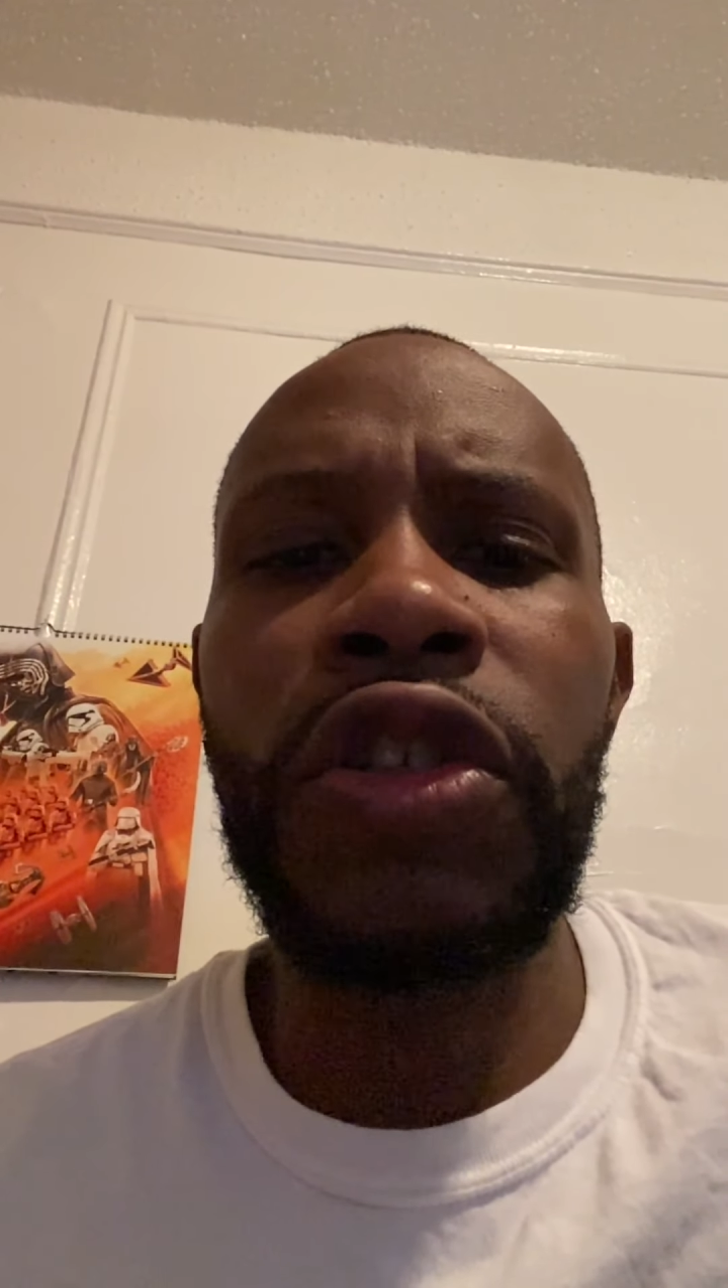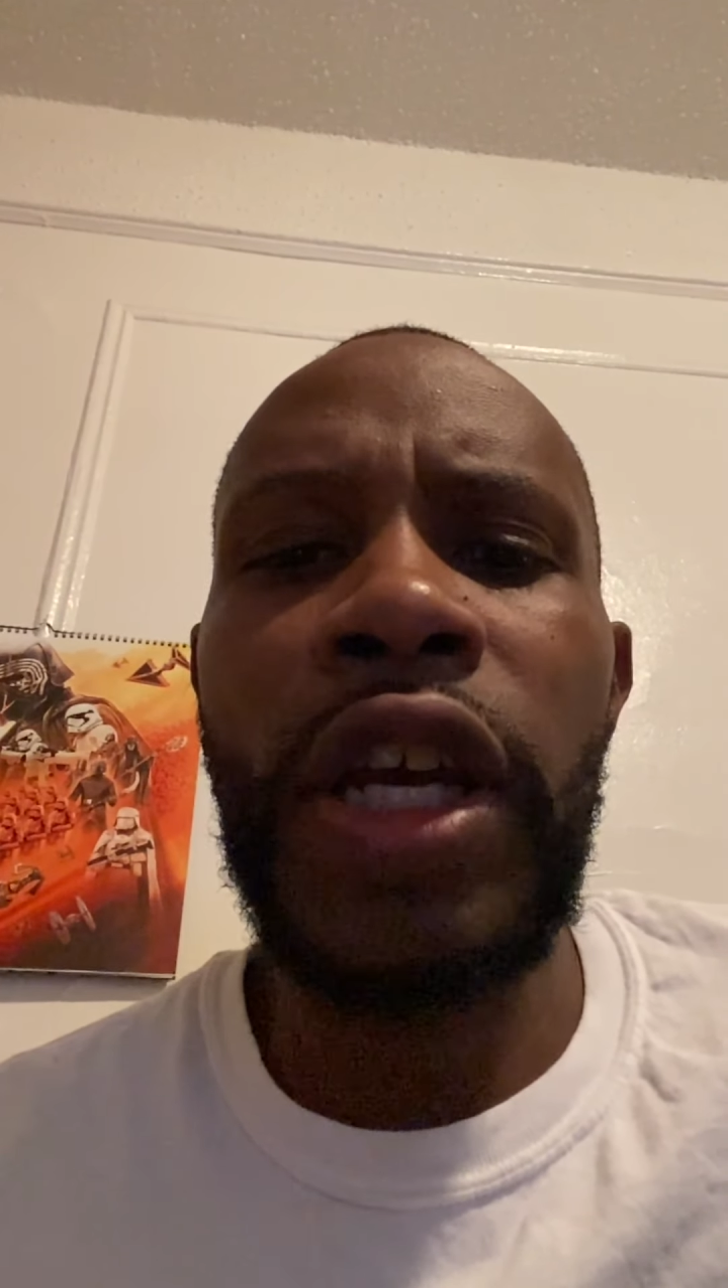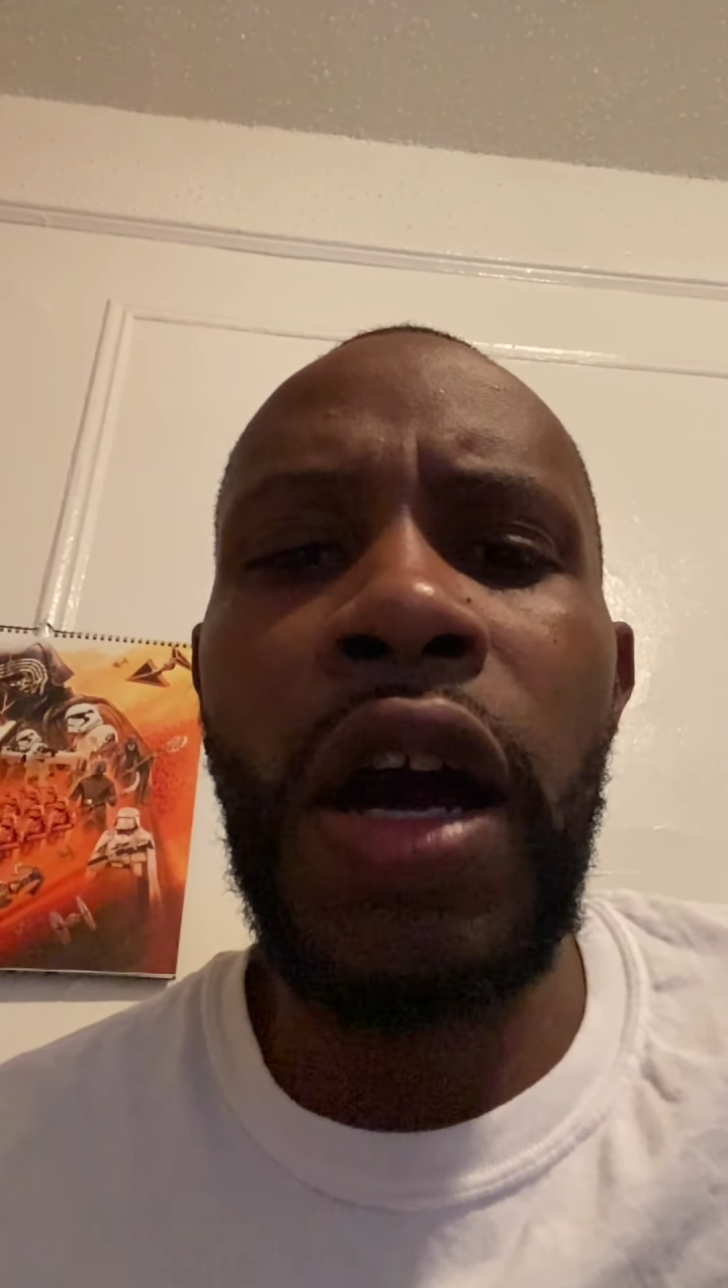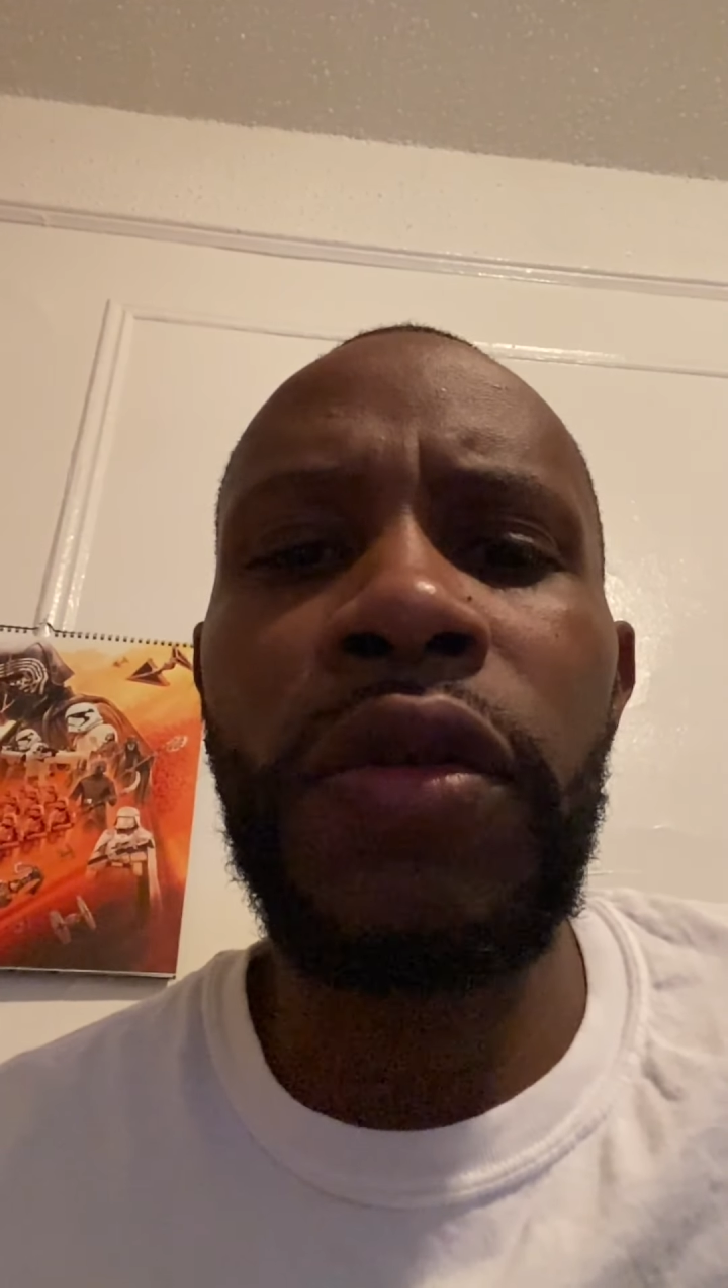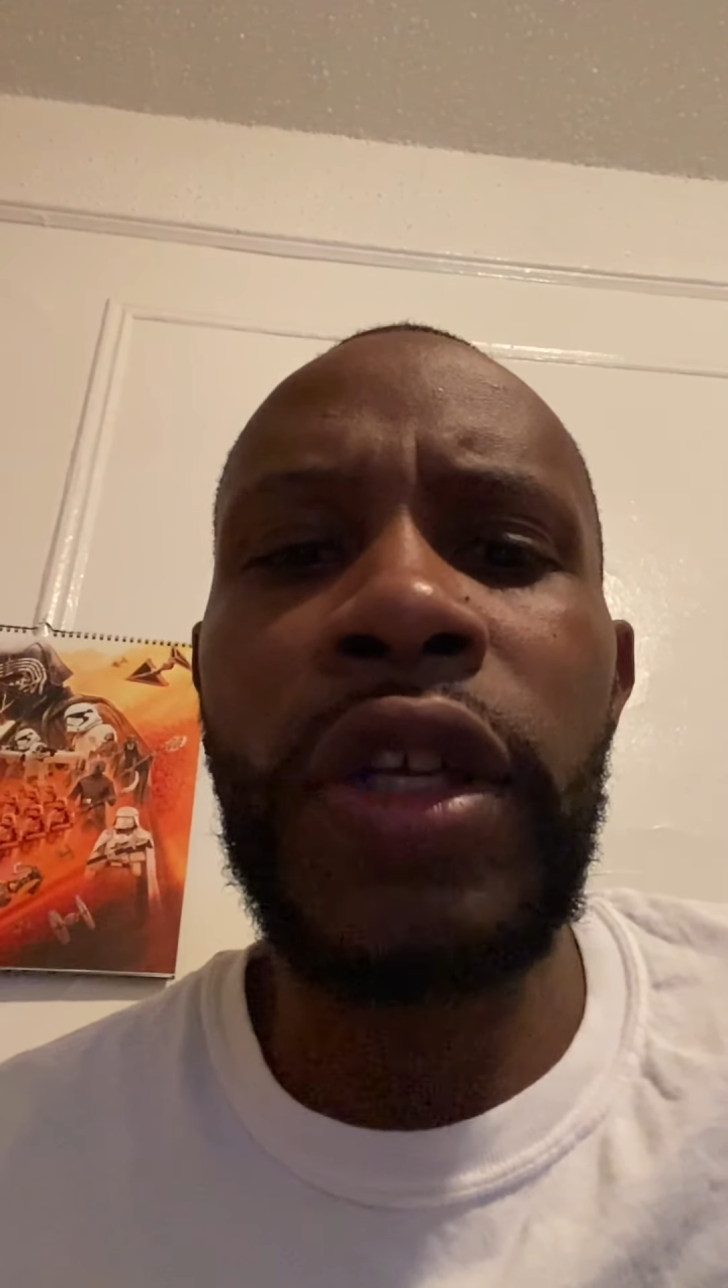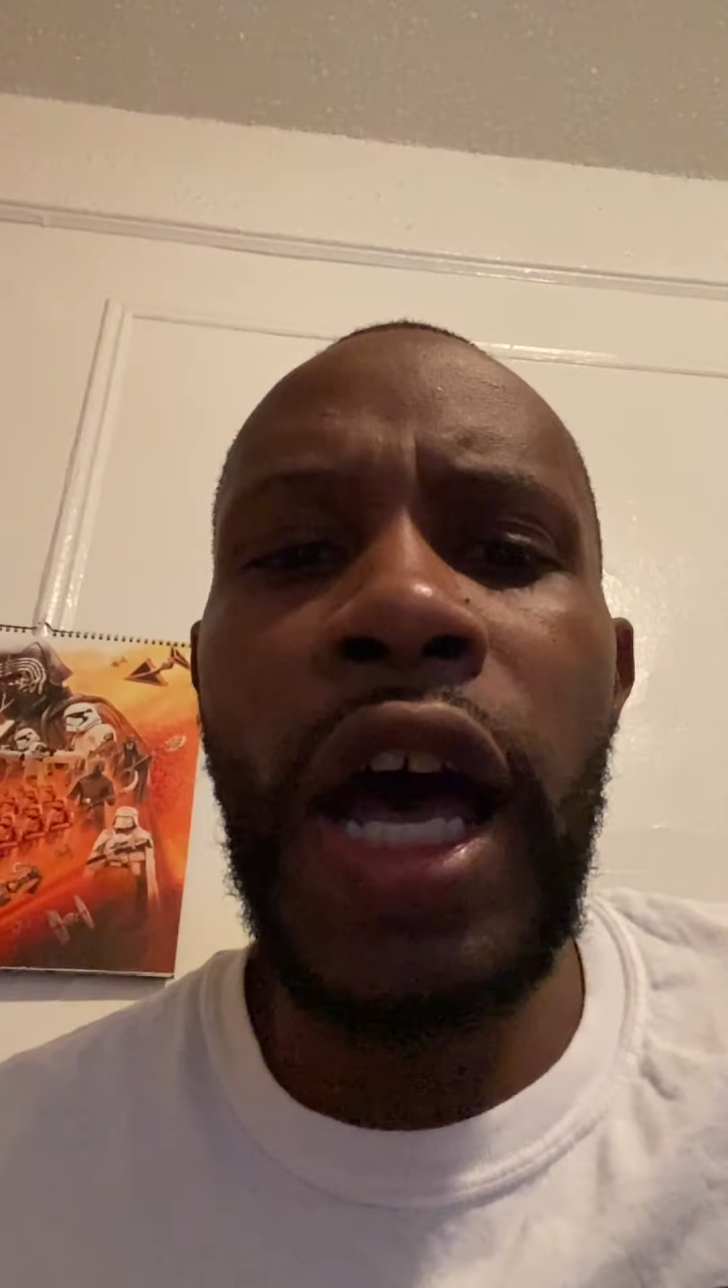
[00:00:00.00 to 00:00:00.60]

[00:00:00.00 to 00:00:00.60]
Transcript: child